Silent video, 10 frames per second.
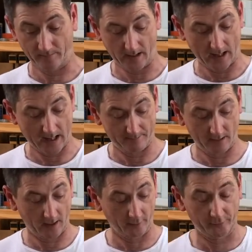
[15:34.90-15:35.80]

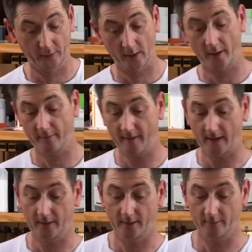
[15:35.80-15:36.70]
And I do like the
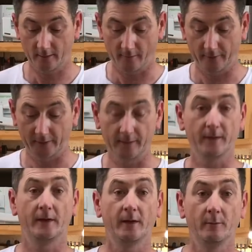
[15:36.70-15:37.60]
fact that it obviously
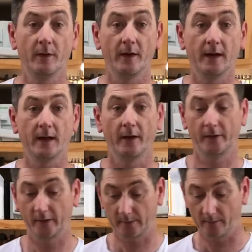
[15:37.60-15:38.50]
fits in with the
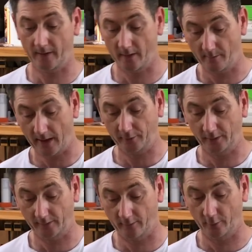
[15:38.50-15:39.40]
ecosystem of other
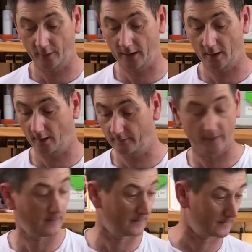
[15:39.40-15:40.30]
batteries I've already got for
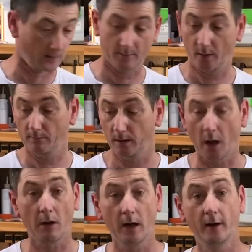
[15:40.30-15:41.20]
things like my
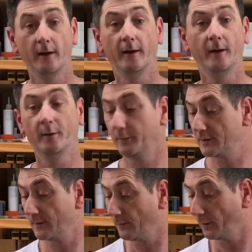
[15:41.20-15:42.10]
blower,
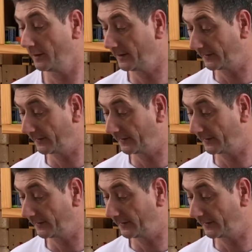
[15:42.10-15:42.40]
which you've already